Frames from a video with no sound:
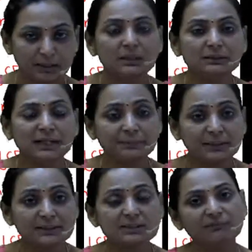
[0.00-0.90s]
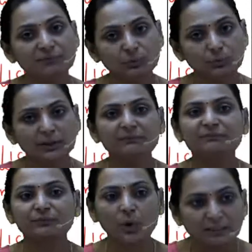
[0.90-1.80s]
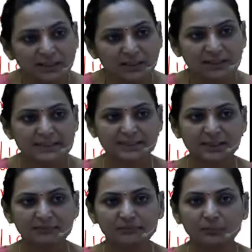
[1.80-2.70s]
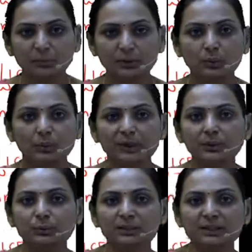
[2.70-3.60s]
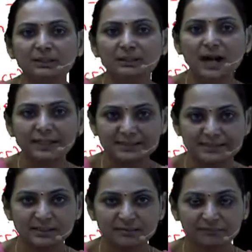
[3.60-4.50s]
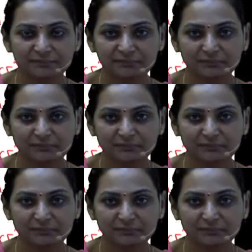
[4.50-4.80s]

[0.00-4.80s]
That means the fluid from the ECF will go into the ICF.